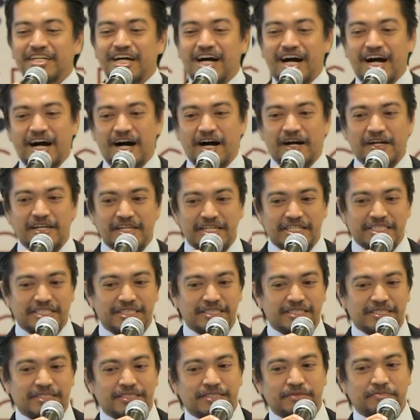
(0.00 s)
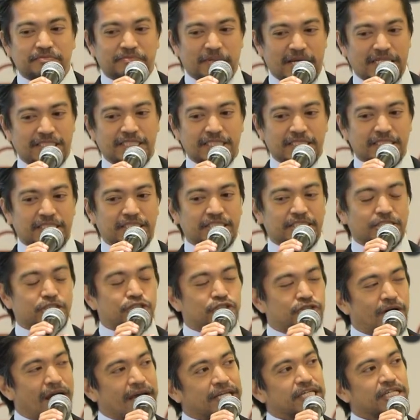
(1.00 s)
Uh, it's basically
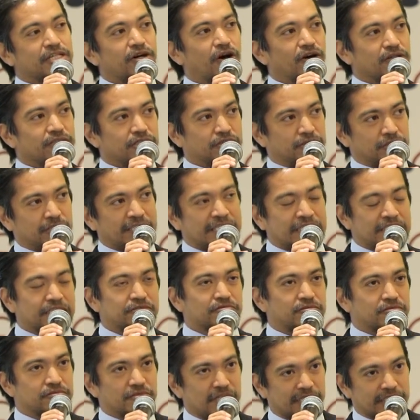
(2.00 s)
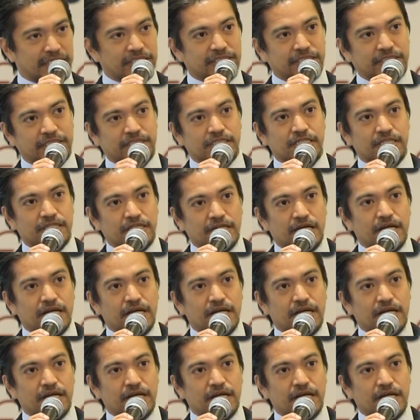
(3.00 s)
tracking all the key risks